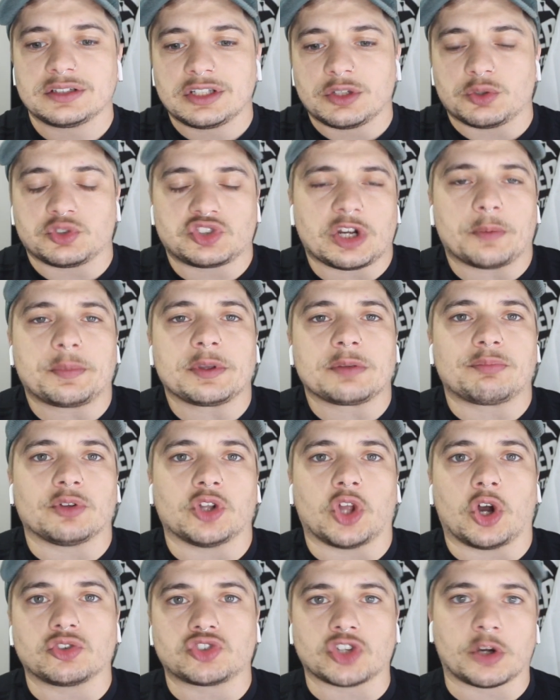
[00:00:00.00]
He was jumping
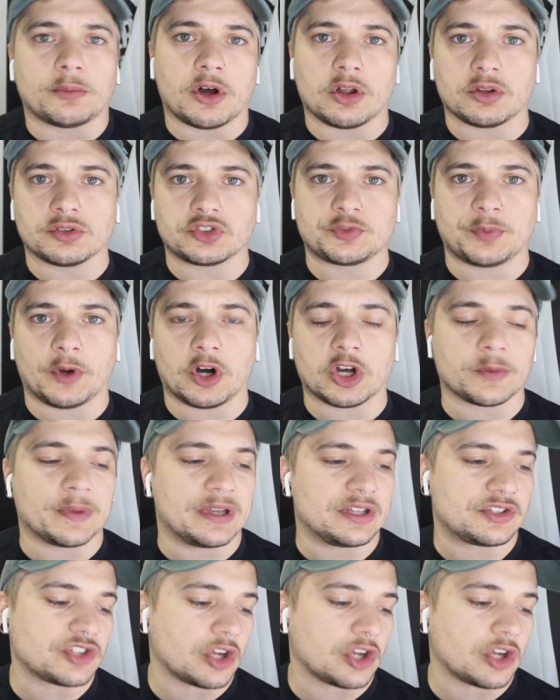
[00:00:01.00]
below Tom Holland Spider-Man.